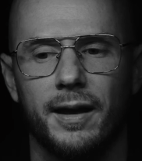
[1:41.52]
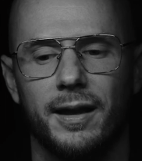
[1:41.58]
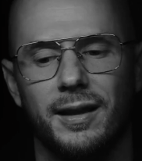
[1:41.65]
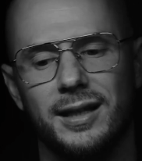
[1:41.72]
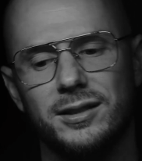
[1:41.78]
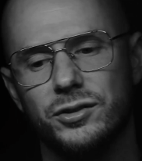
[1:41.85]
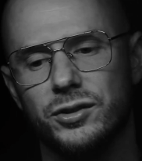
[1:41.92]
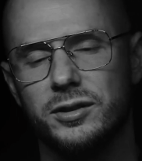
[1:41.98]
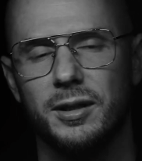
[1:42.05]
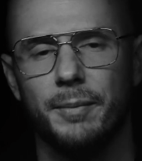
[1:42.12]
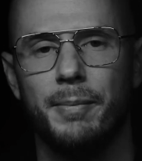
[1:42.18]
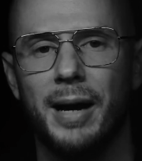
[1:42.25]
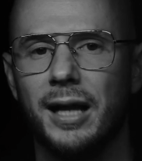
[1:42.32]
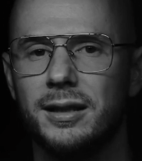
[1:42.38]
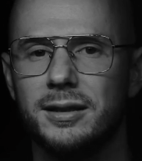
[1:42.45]
that's just a
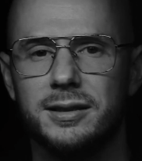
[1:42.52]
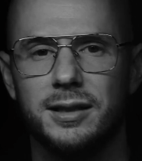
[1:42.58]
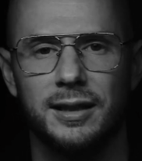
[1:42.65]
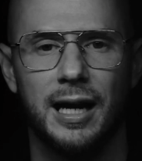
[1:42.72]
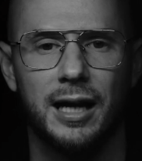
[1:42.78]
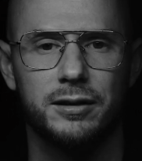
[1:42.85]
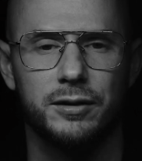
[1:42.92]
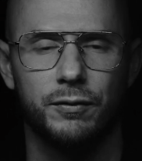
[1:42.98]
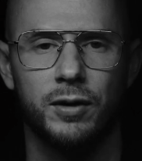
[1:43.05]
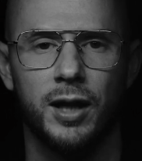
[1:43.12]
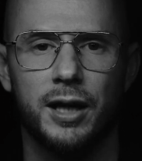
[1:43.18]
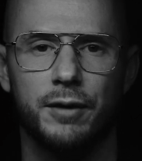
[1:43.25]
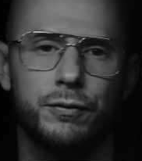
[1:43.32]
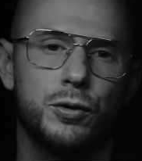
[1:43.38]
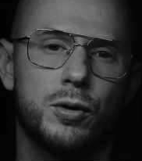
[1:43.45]
balancing act of
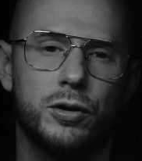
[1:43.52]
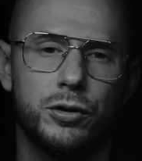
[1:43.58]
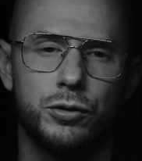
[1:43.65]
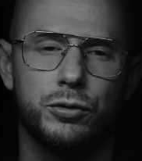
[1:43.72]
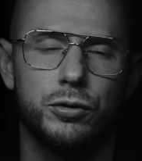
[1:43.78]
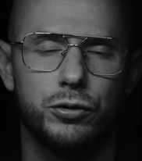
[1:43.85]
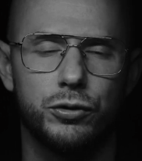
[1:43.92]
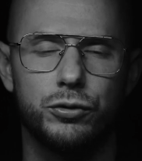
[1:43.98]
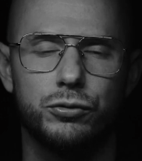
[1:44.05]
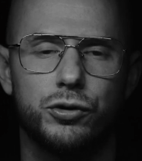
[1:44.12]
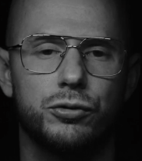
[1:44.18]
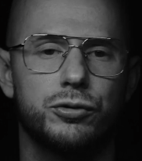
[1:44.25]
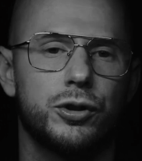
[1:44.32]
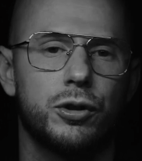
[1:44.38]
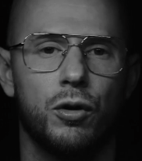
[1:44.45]
life you you you
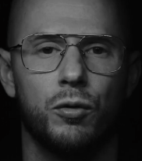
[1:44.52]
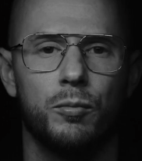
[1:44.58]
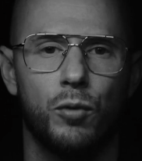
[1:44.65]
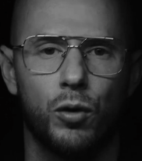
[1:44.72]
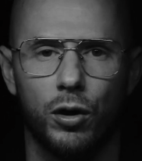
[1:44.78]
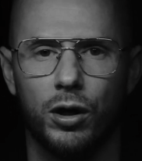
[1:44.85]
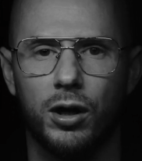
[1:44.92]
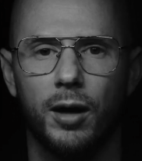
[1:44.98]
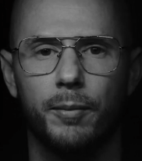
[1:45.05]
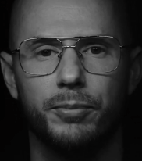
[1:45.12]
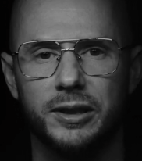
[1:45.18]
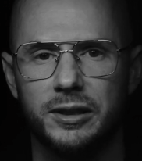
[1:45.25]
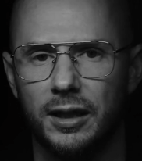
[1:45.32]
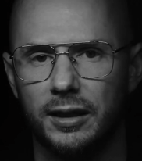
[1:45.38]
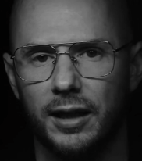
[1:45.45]
choose your own moral
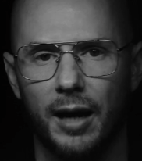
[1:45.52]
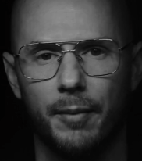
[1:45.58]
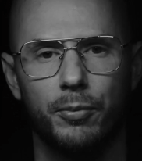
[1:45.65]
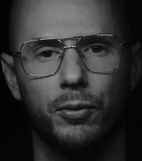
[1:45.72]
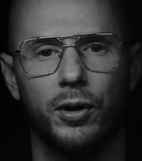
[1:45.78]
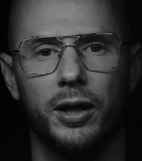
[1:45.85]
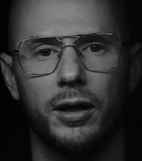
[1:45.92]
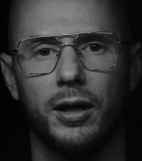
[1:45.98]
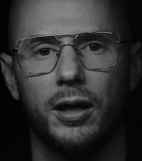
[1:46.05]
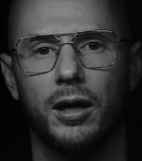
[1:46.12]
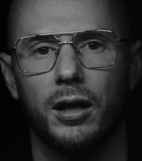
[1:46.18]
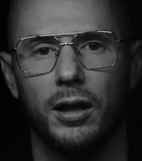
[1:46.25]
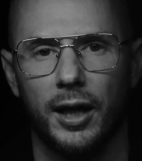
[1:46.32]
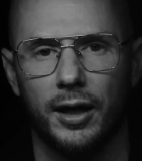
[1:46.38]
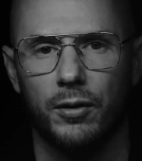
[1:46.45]
compass at that point
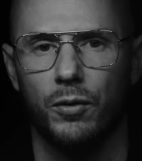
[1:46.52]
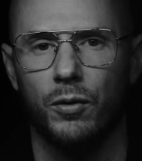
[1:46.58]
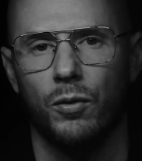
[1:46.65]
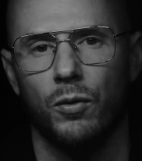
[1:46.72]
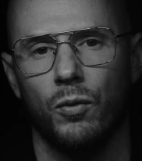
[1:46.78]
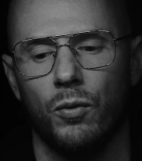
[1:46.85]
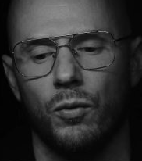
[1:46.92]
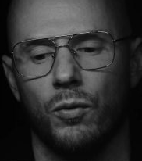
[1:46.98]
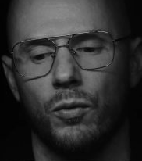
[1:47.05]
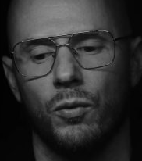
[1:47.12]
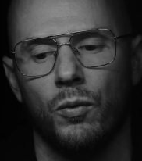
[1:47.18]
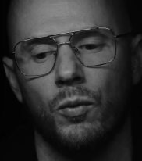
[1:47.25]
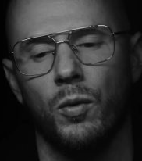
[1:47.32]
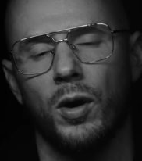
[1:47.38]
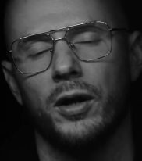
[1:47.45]
like
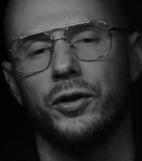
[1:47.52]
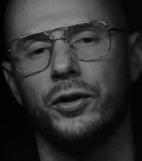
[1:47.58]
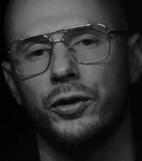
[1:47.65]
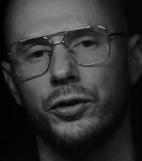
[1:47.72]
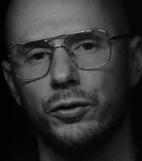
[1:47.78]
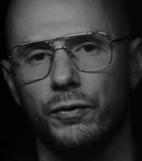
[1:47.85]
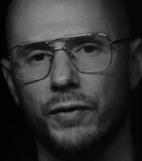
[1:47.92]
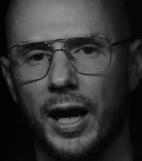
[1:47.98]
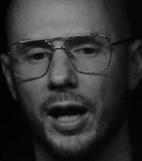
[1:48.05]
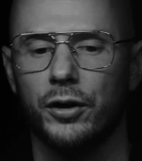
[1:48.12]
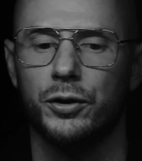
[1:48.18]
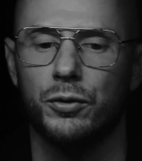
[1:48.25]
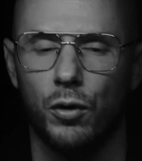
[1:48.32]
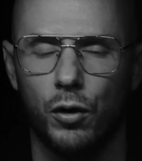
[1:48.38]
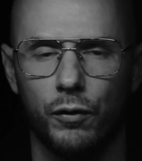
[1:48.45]
what do you
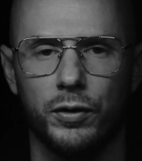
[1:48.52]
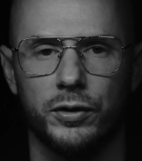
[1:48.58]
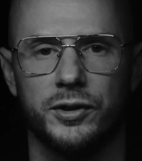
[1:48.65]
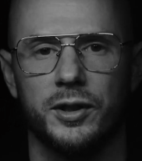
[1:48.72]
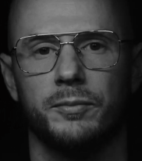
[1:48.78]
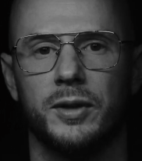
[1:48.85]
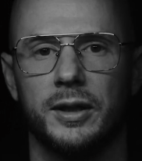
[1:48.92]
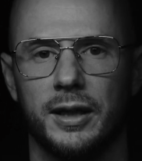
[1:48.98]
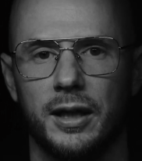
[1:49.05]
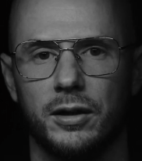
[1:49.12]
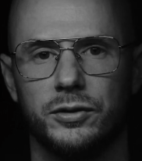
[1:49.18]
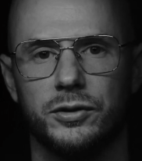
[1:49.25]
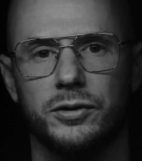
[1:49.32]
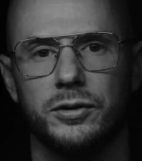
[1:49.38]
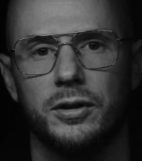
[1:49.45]
value over something
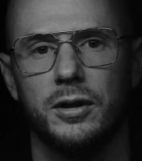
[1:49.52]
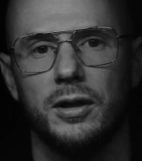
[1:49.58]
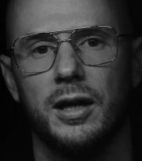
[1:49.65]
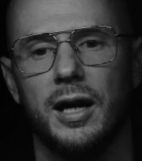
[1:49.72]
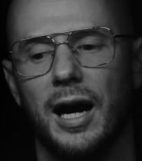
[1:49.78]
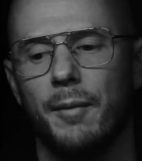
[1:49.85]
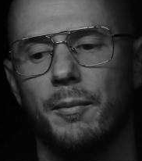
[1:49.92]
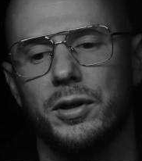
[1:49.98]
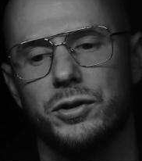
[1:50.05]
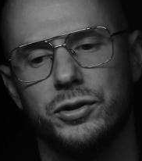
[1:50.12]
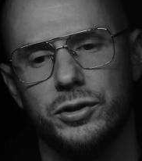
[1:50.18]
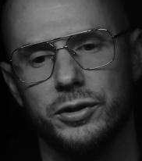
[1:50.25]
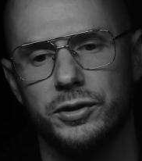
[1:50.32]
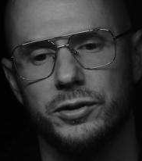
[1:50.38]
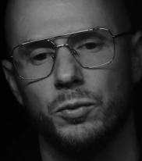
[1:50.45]
else how
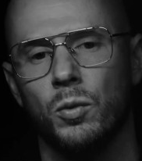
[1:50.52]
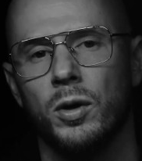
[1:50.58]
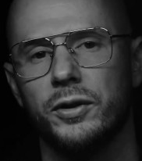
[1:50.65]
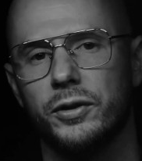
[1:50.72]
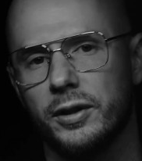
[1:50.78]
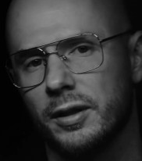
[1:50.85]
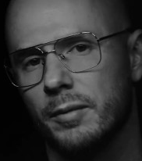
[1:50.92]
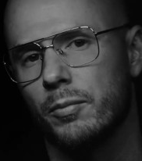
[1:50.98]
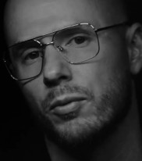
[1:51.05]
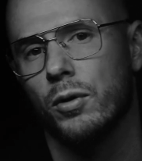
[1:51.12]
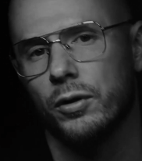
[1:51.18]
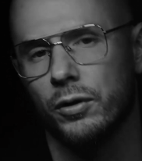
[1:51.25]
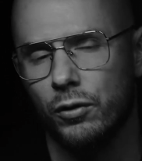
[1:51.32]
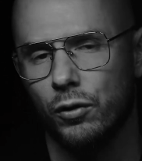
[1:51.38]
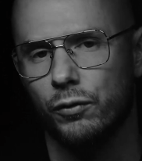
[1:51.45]
much is one thing
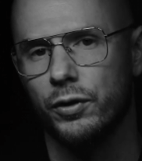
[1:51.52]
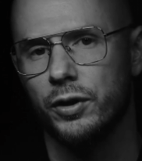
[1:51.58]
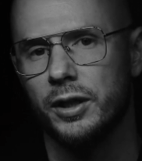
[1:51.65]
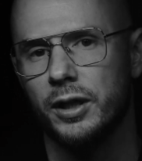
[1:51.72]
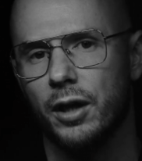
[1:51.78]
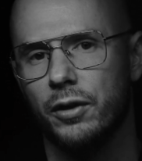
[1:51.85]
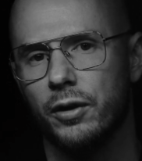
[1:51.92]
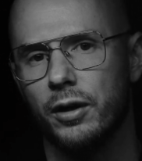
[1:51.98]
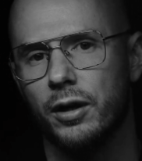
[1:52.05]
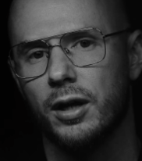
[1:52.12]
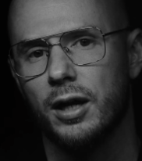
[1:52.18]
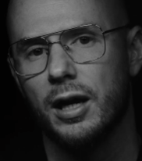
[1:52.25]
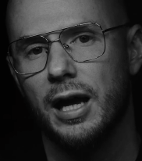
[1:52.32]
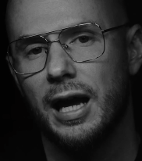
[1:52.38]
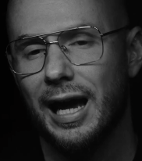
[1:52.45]
important over the other
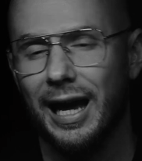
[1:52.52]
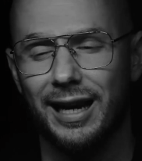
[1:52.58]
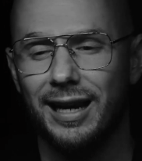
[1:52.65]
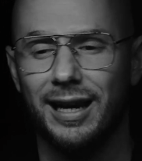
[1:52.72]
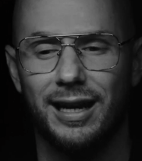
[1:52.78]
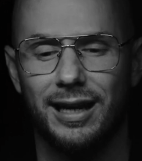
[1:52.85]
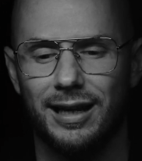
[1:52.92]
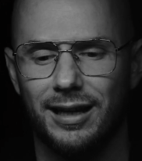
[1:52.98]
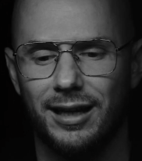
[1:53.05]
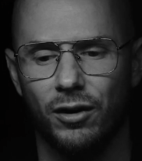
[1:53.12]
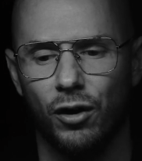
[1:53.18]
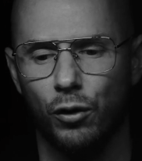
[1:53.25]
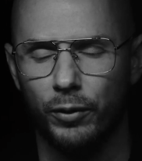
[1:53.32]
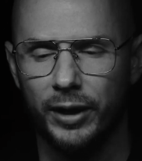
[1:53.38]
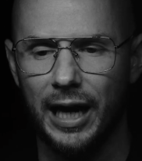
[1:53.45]
and in
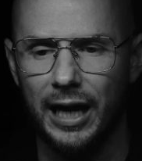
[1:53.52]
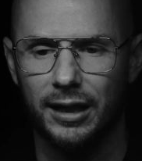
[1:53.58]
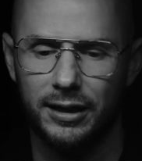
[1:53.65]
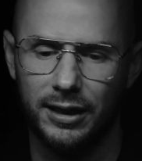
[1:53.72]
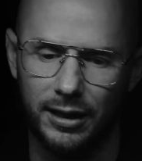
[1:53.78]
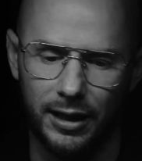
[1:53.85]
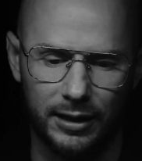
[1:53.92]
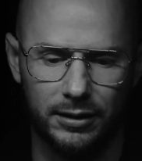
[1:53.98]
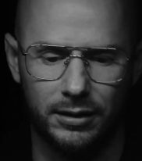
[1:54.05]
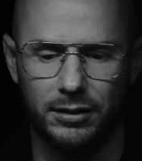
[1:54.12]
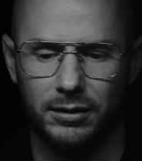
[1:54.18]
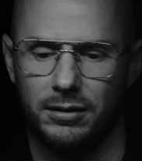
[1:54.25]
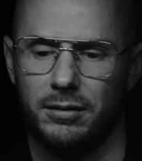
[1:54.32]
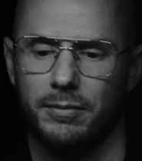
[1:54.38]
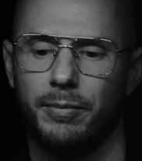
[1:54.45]
all reality like
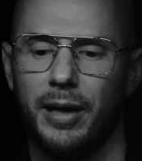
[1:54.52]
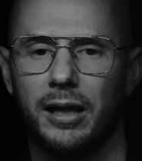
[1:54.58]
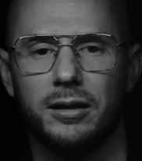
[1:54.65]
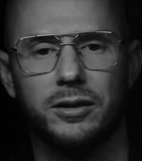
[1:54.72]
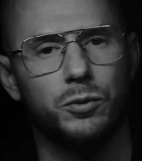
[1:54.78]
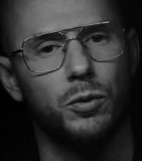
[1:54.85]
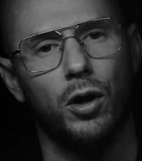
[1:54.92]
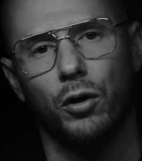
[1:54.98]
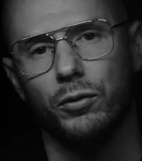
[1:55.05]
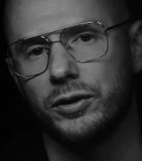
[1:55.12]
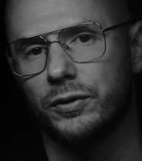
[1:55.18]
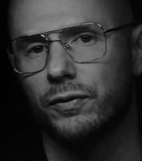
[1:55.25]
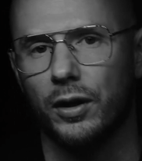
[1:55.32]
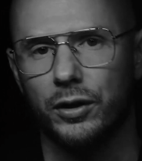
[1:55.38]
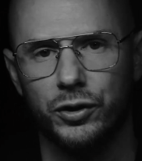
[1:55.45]
balance will always
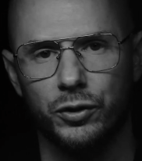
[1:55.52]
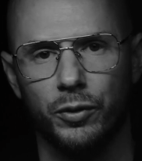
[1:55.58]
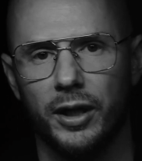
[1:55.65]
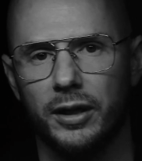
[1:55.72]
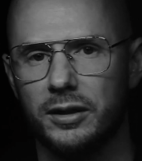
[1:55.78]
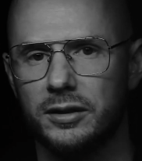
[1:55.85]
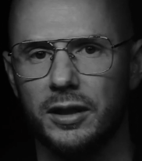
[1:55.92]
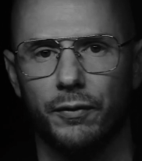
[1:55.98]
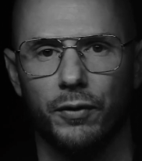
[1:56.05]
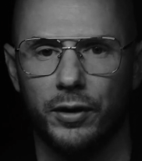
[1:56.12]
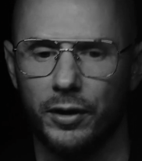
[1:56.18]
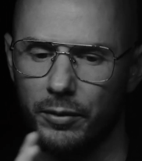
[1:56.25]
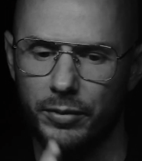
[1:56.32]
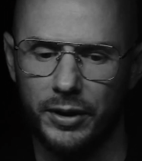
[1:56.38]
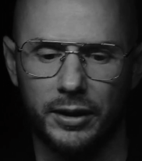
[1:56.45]
fluctuate it's never
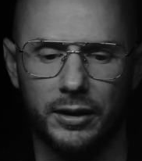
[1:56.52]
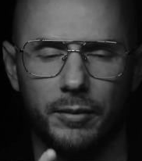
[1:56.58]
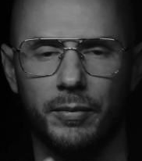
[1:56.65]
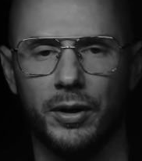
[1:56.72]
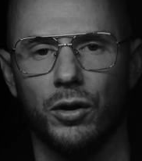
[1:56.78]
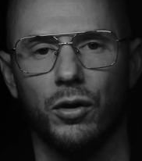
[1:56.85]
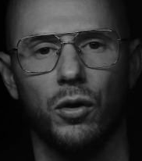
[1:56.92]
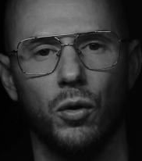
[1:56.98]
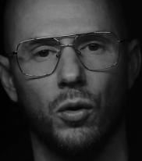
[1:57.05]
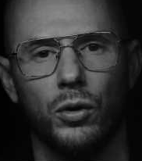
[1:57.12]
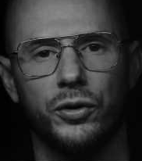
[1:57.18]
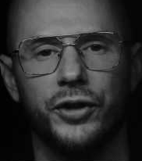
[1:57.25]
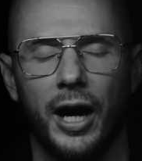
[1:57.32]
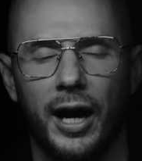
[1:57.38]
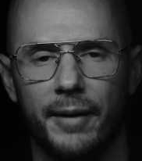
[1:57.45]
going to be in the middle the whole
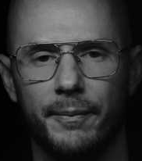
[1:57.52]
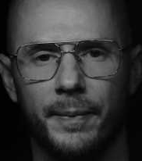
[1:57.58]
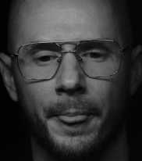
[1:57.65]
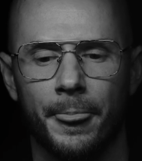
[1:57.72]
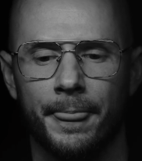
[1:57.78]
time